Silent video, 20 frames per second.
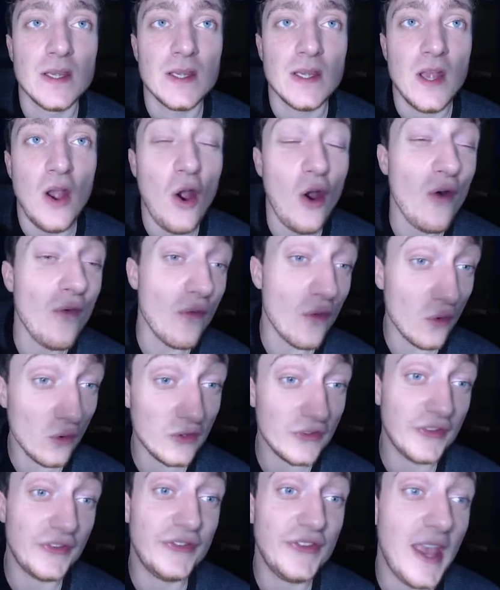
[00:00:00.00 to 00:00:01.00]
Overall,
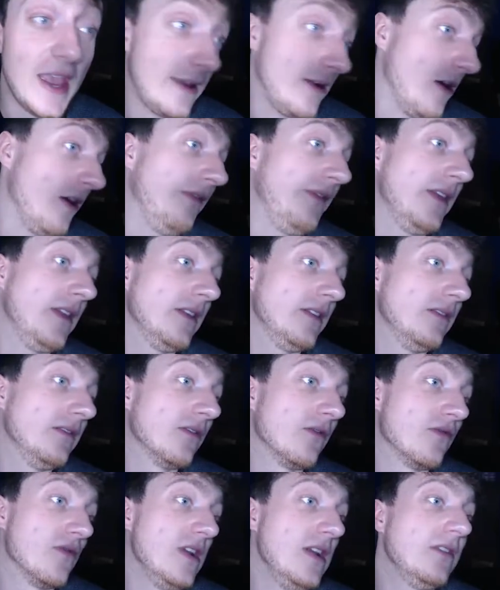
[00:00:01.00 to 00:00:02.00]
as a set, I think this is a
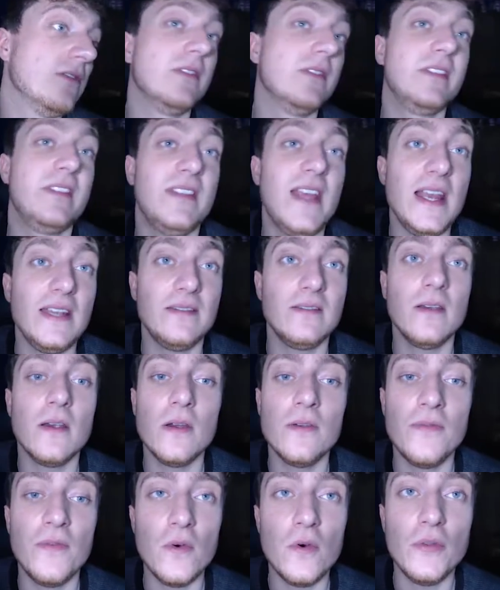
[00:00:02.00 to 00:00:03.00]
really good set to go
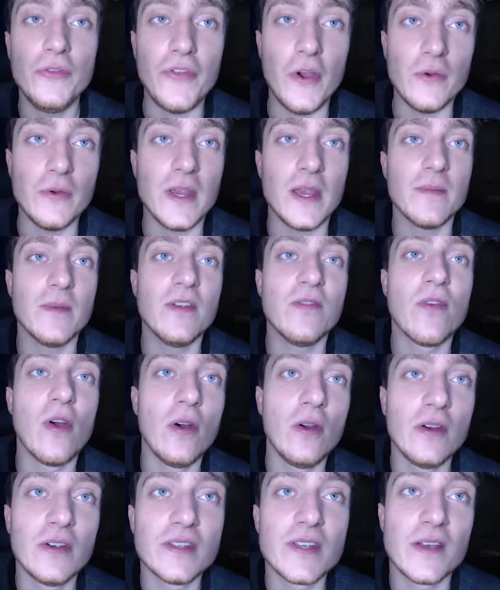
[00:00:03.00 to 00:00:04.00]
for. Don't get me
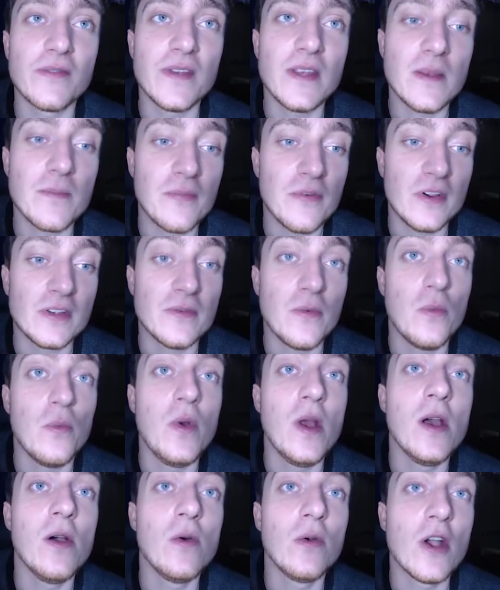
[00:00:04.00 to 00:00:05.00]
wrong, because I think the price
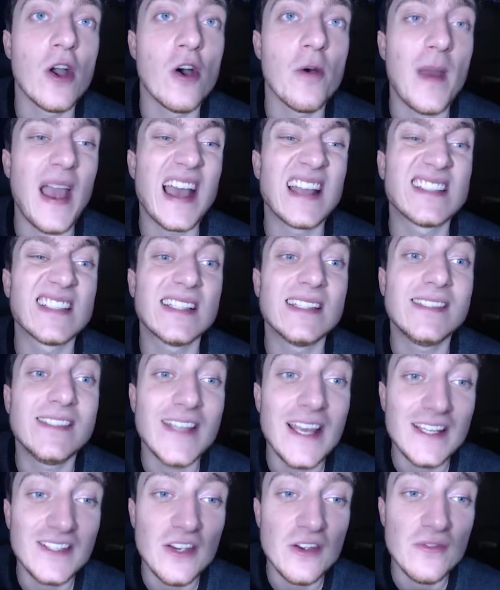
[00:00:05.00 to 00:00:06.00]
will go up as a
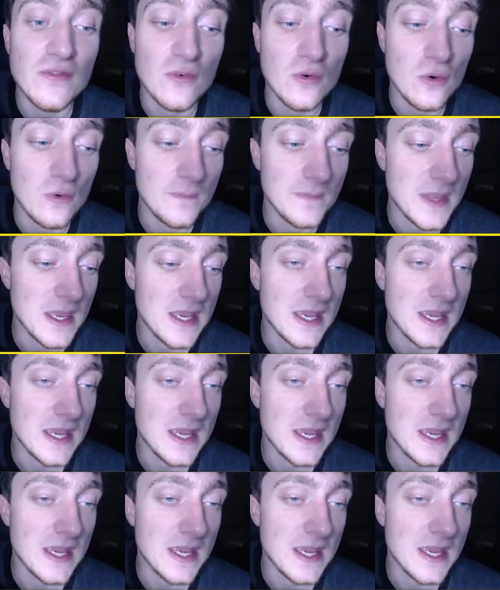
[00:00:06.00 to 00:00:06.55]
set overall.